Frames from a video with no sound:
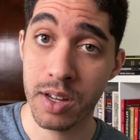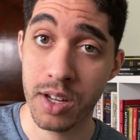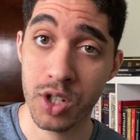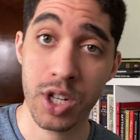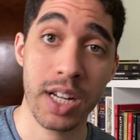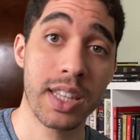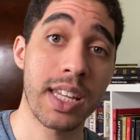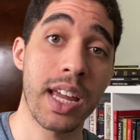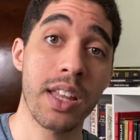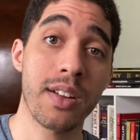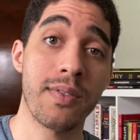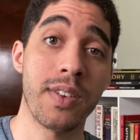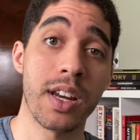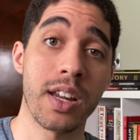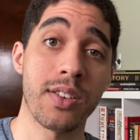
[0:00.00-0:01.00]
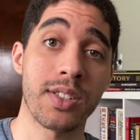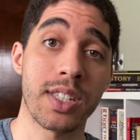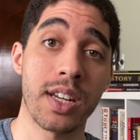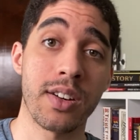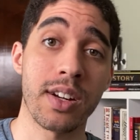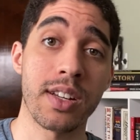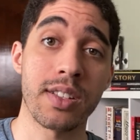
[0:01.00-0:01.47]
and check the other video
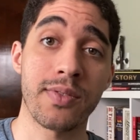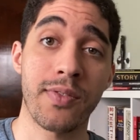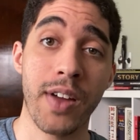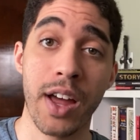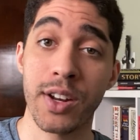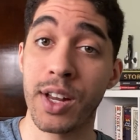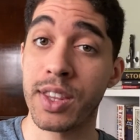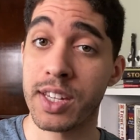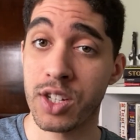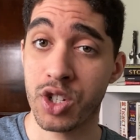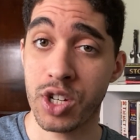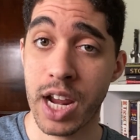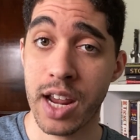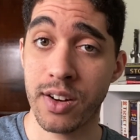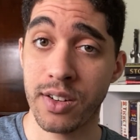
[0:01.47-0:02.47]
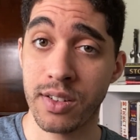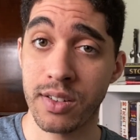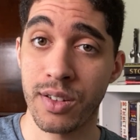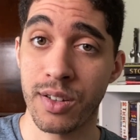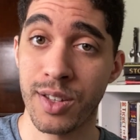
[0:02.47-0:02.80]
series found on this channel.